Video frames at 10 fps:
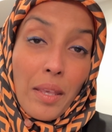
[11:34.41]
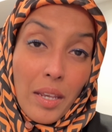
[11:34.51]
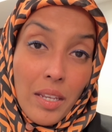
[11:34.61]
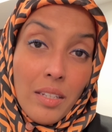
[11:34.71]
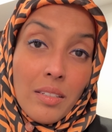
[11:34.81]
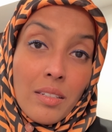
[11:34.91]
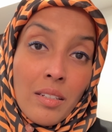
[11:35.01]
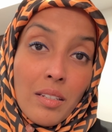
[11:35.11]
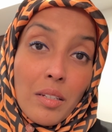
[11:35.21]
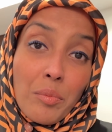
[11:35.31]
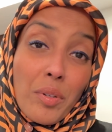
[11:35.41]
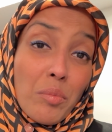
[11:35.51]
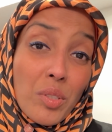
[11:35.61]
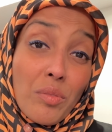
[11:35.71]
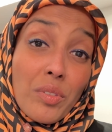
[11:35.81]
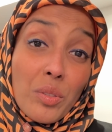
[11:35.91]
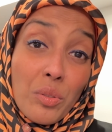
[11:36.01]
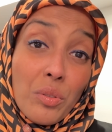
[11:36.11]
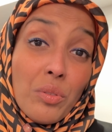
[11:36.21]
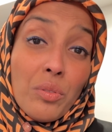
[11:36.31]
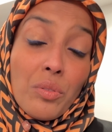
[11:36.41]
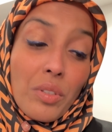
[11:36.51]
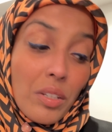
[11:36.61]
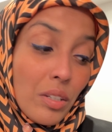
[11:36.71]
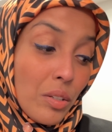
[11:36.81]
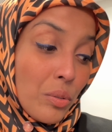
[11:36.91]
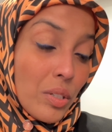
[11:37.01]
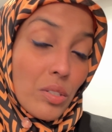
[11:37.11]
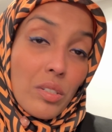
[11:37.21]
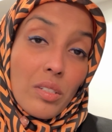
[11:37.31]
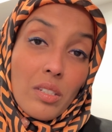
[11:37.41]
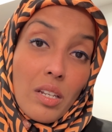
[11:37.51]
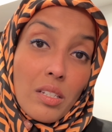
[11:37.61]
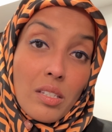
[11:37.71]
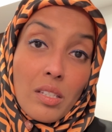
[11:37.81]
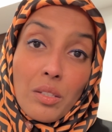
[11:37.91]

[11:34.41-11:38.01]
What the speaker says: And a promise of a no questions asked,